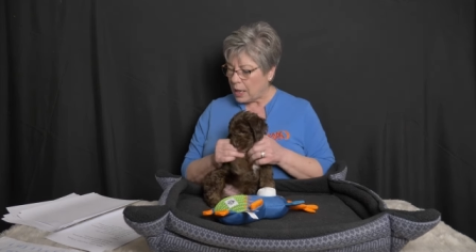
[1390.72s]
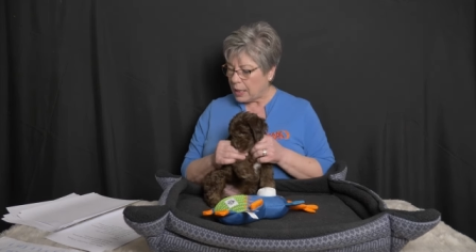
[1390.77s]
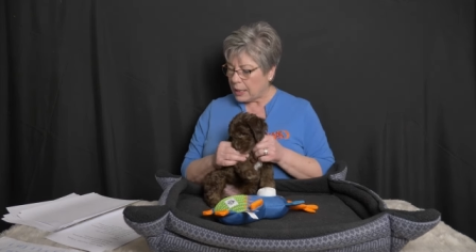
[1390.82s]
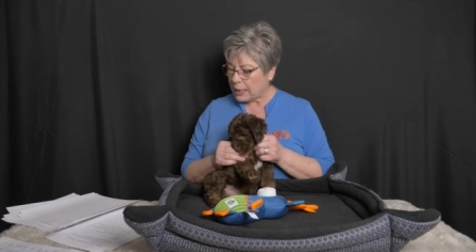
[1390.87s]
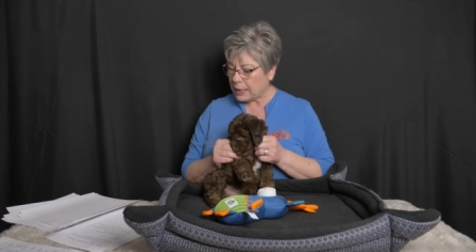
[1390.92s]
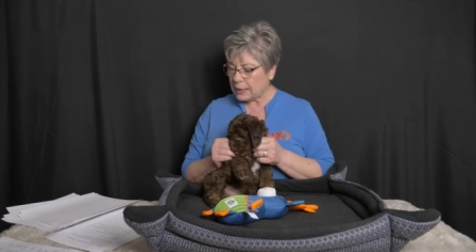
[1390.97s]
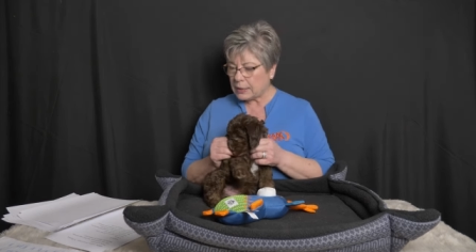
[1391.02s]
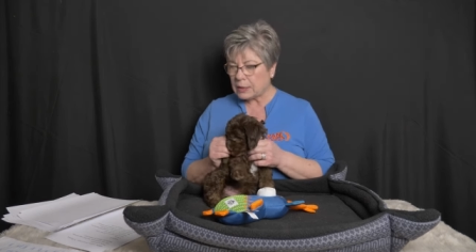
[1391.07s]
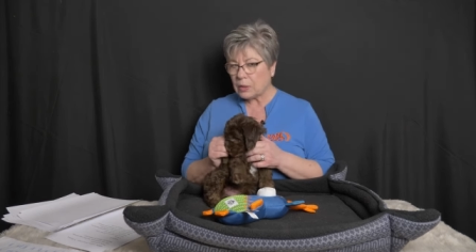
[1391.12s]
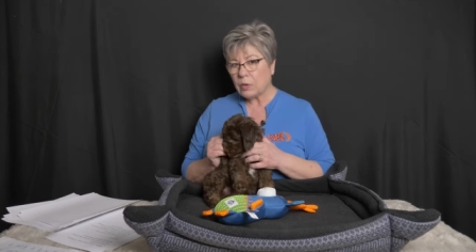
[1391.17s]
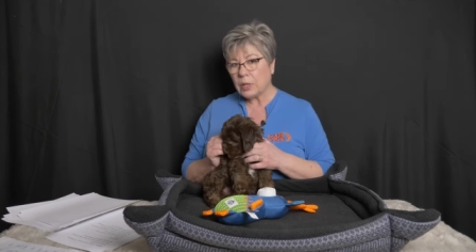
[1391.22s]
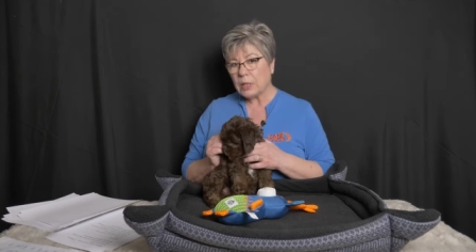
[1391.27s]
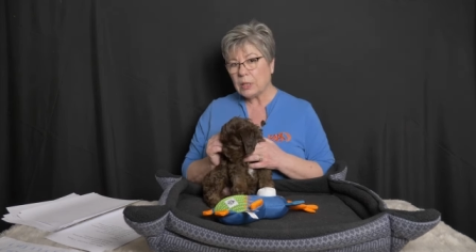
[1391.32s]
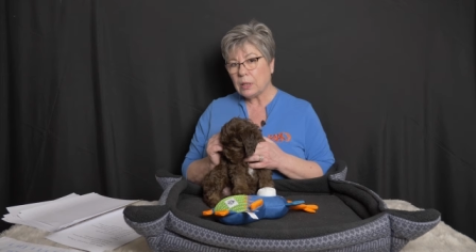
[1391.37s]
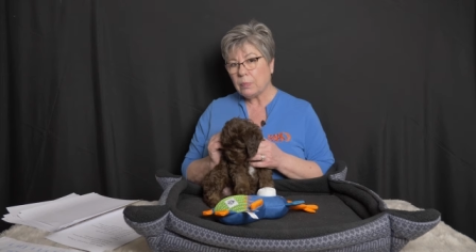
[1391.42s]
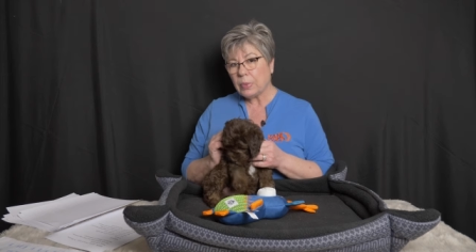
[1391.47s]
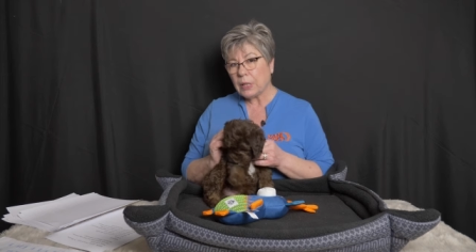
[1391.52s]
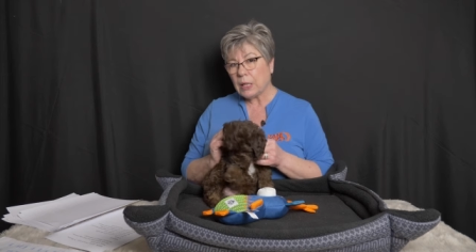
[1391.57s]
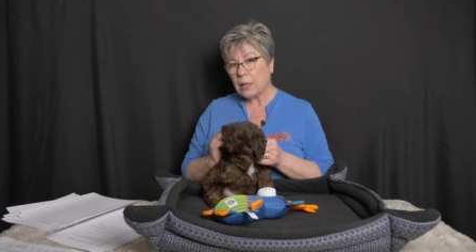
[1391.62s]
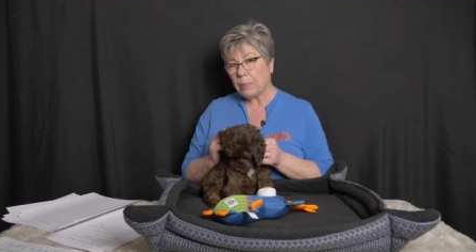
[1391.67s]
He's going
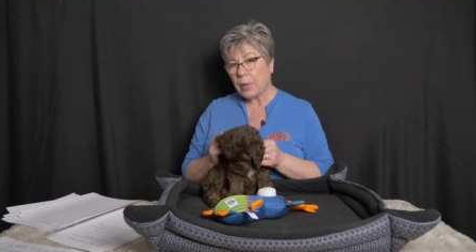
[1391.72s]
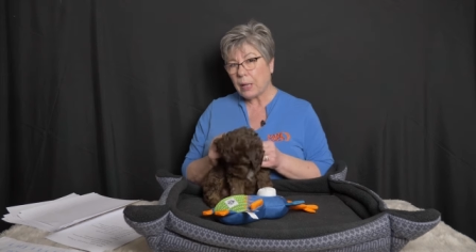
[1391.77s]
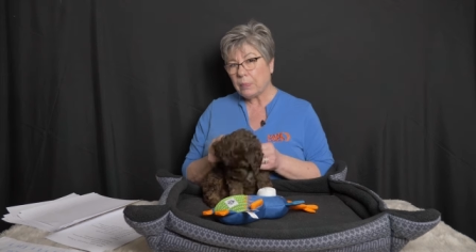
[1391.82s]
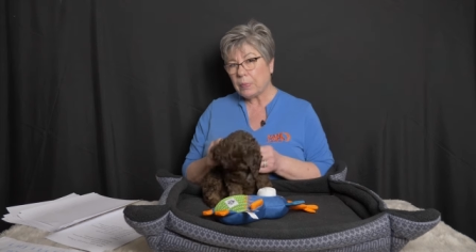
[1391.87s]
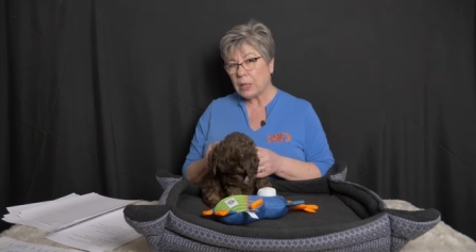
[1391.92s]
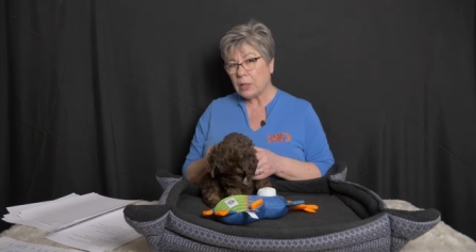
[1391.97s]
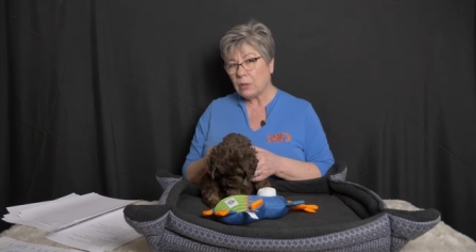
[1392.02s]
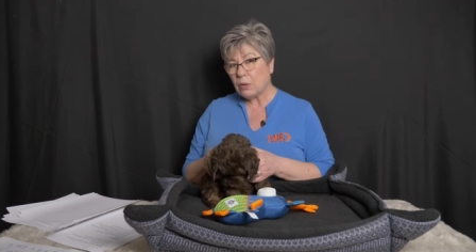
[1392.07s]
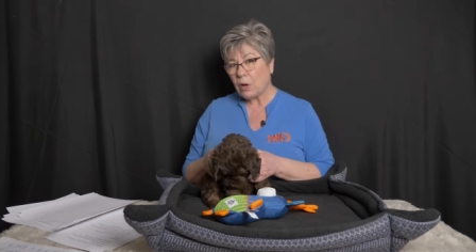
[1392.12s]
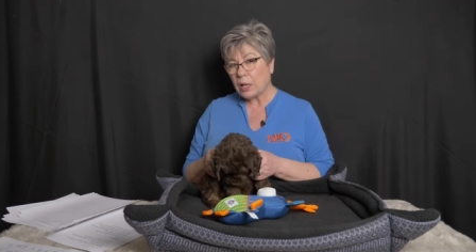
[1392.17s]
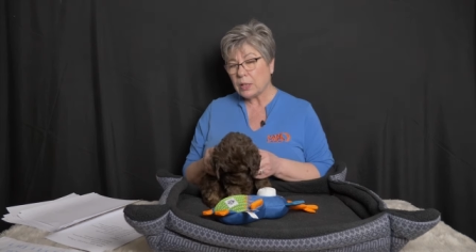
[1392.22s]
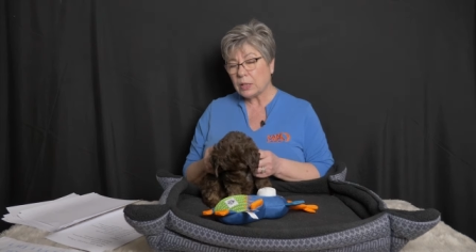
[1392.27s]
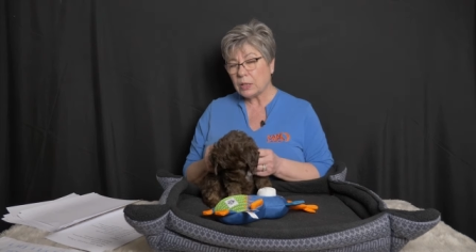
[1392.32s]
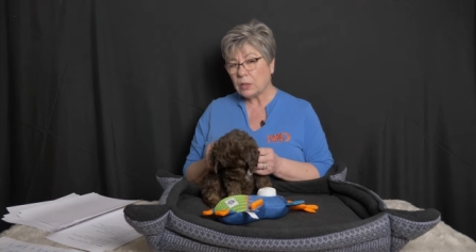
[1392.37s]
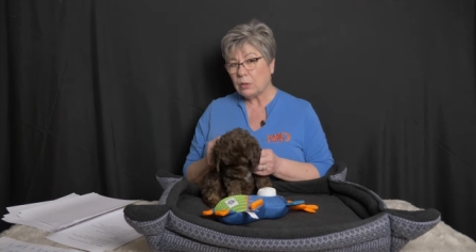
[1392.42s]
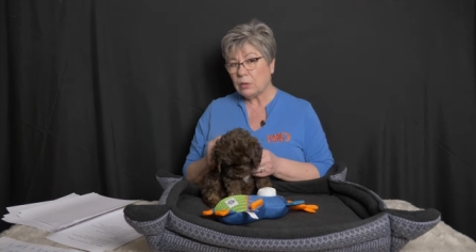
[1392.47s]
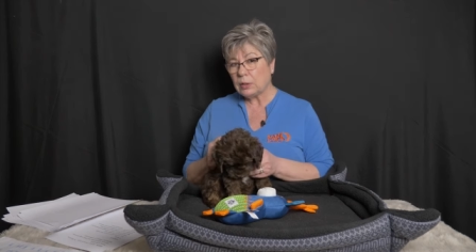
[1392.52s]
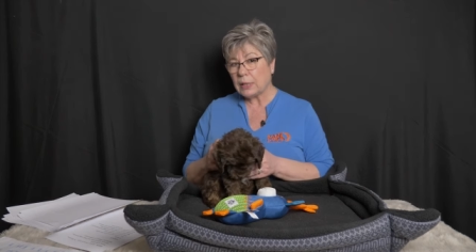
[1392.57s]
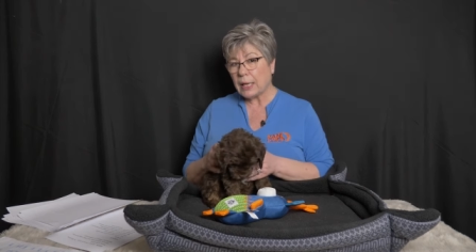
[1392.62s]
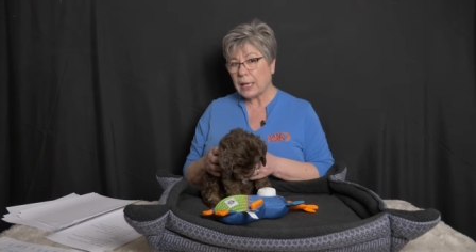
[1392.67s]
to be a puppy who
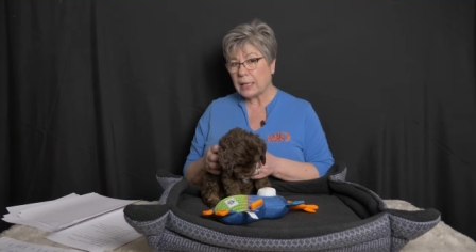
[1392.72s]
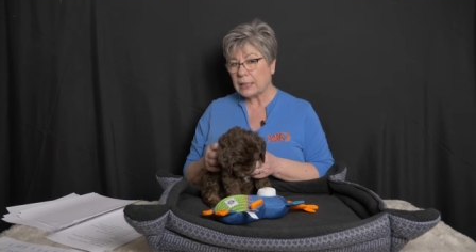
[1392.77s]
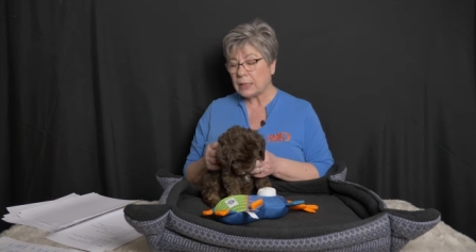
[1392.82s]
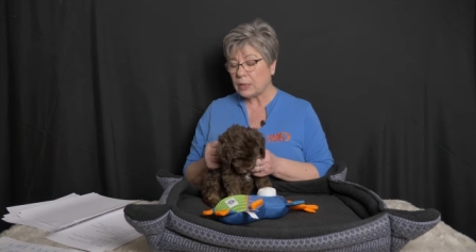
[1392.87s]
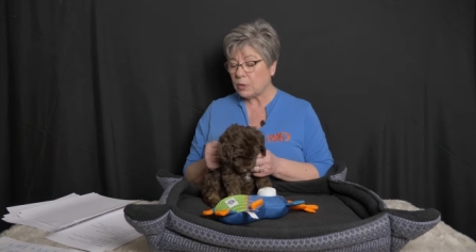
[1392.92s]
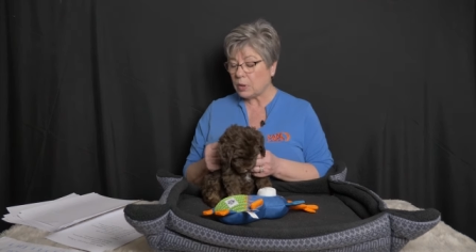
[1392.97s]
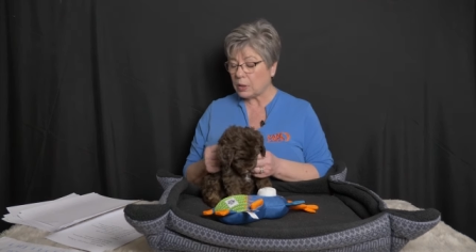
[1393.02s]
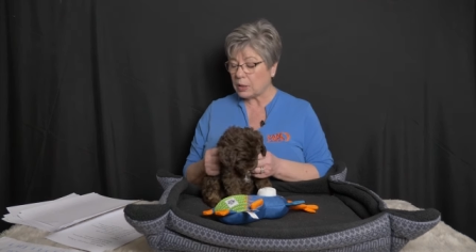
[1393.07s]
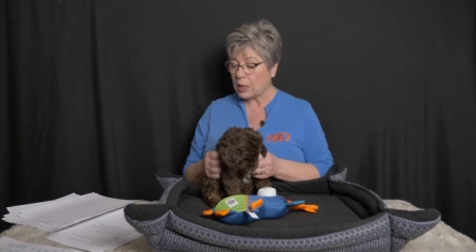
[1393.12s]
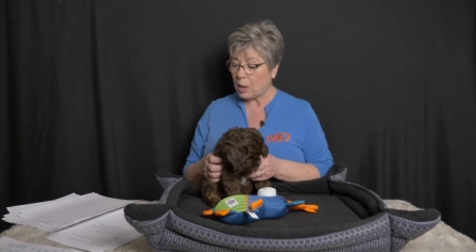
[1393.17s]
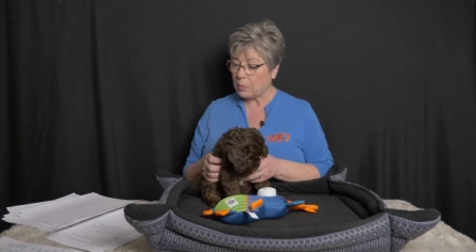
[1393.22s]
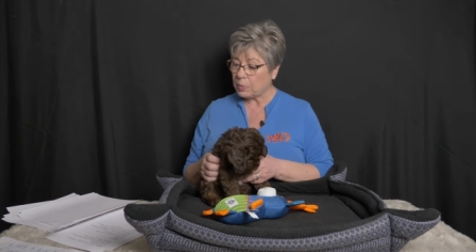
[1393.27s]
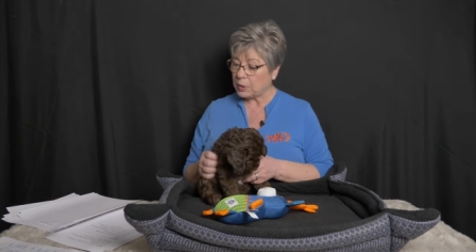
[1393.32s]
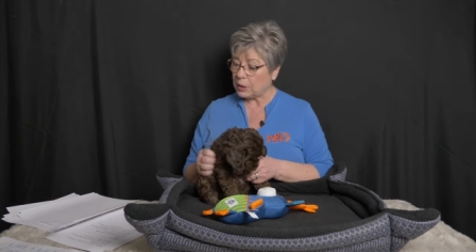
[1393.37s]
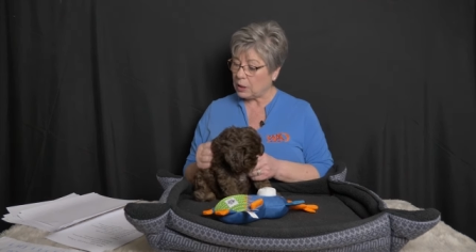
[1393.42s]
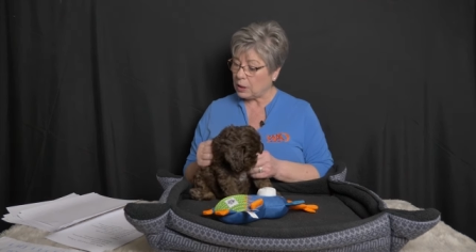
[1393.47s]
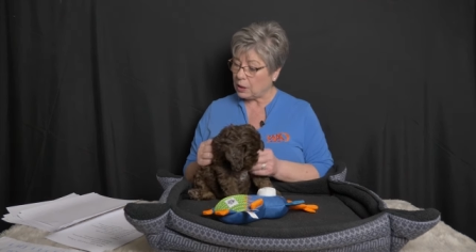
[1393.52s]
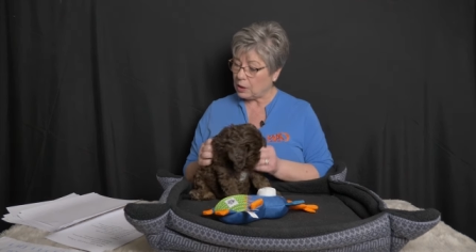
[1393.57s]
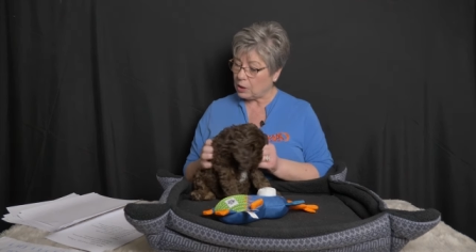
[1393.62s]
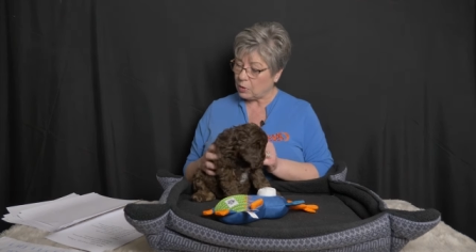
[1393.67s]
also likes to
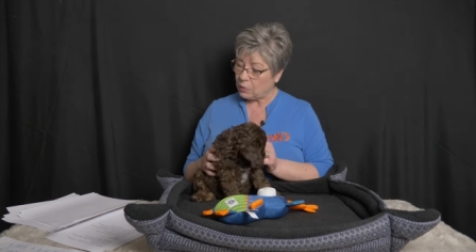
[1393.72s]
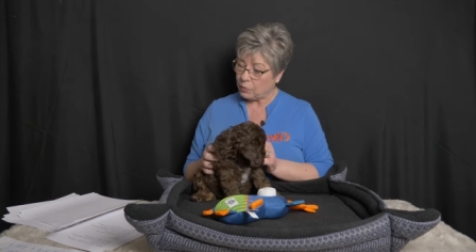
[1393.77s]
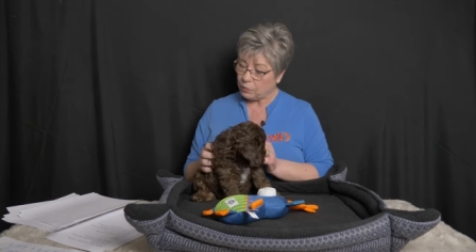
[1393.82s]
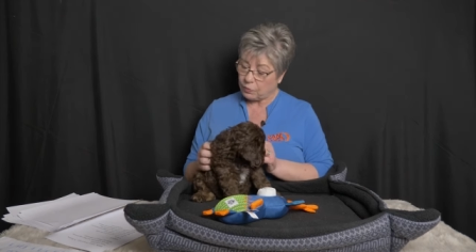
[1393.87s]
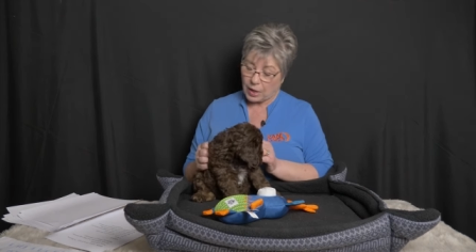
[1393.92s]
accompany you,